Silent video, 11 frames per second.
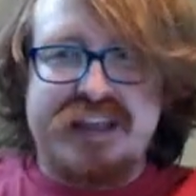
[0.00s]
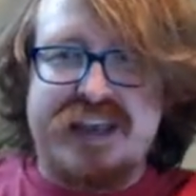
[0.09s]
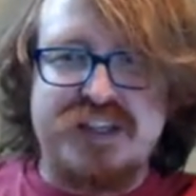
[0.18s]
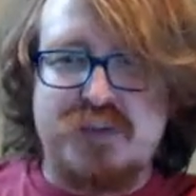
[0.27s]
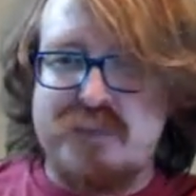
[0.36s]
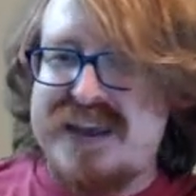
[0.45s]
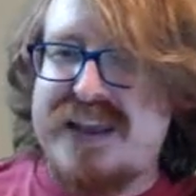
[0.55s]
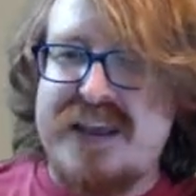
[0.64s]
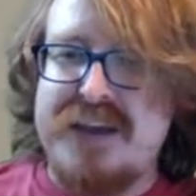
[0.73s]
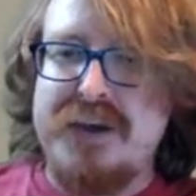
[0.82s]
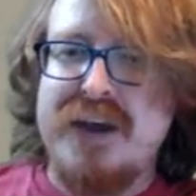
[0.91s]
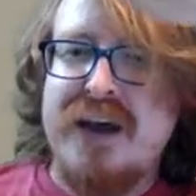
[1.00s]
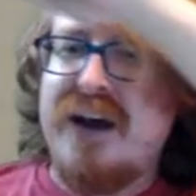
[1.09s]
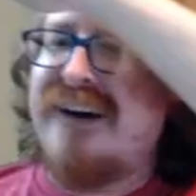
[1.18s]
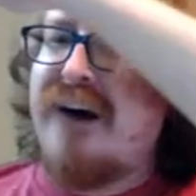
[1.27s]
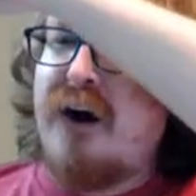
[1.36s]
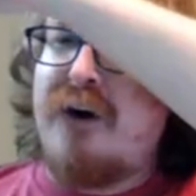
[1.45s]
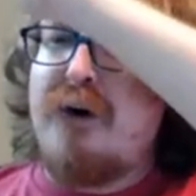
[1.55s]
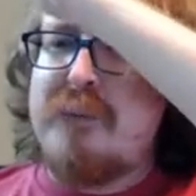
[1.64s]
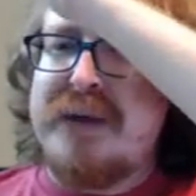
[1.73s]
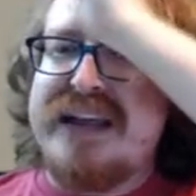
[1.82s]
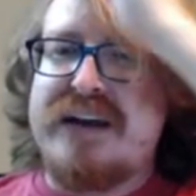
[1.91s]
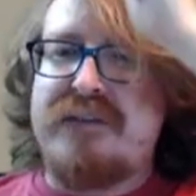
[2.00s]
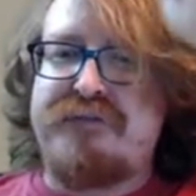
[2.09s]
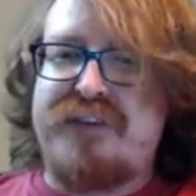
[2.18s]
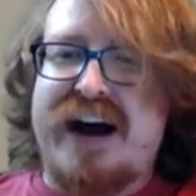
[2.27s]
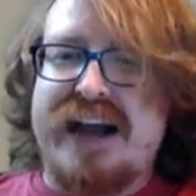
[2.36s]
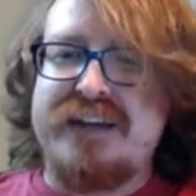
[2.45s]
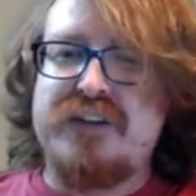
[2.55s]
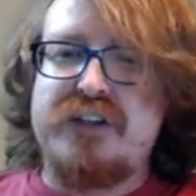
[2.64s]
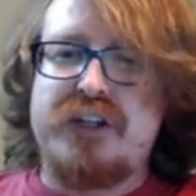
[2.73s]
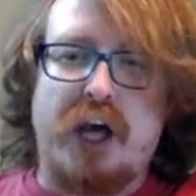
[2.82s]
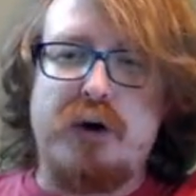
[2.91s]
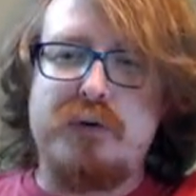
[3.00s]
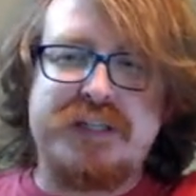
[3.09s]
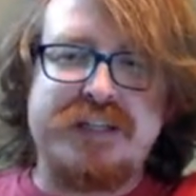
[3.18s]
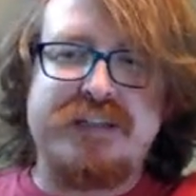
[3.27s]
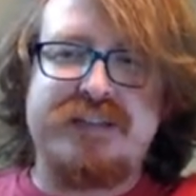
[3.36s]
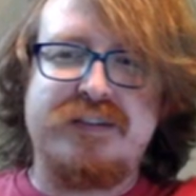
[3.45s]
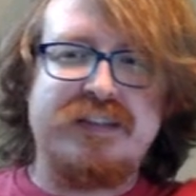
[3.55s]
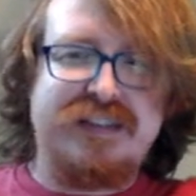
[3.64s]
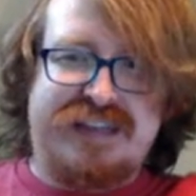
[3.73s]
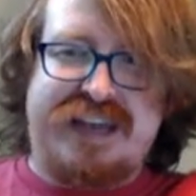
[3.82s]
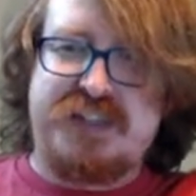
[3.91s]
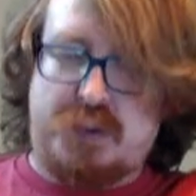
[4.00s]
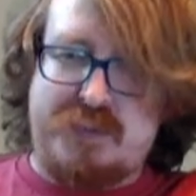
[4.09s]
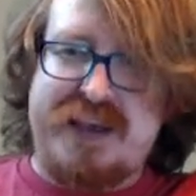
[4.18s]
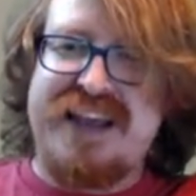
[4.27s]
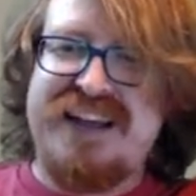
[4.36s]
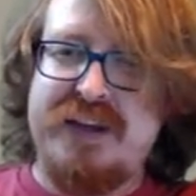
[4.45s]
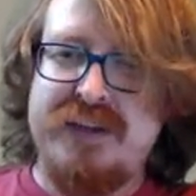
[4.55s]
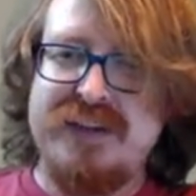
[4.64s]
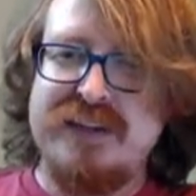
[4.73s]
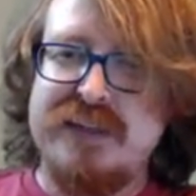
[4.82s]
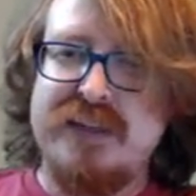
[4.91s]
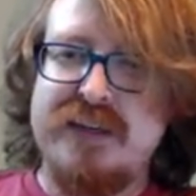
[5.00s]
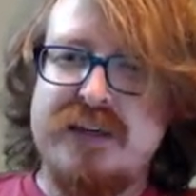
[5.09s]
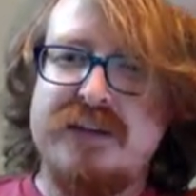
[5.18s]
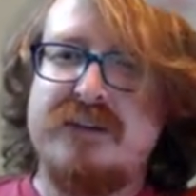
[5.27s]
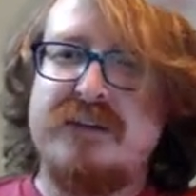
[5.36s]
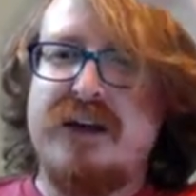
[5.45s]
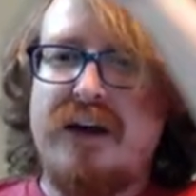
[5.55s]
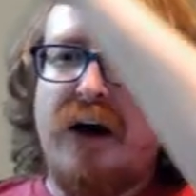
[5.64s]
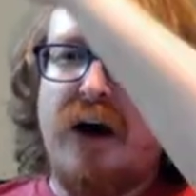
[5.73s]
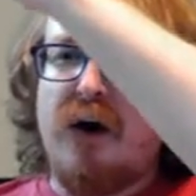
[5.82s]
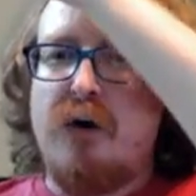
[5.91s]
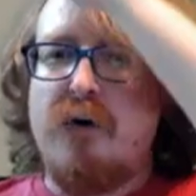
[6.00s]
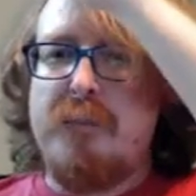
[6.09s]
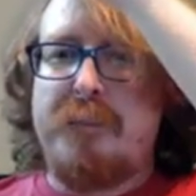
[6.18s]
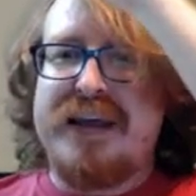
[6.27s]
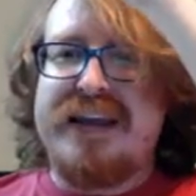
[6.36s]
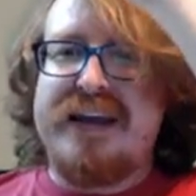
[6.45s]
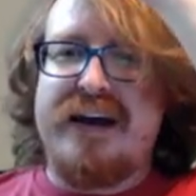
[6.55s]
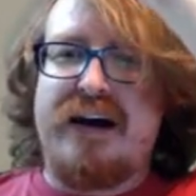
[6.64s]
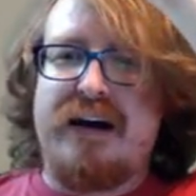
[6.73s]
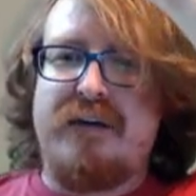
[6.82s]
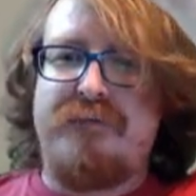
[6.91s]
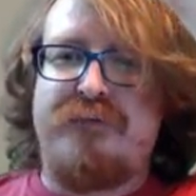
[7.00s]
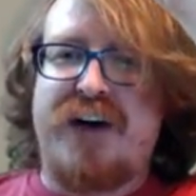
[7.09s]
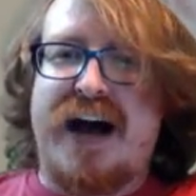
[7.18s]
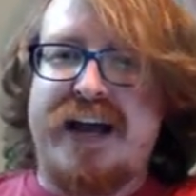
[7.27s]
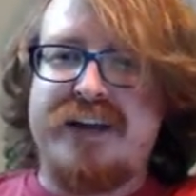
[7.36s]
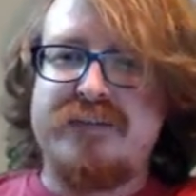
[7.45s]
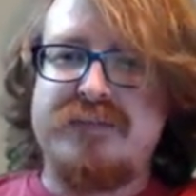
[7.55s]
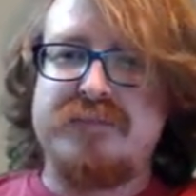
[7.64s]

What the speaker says: kiss me. Oh, be a fine goat, kiss me. Oh, be a fine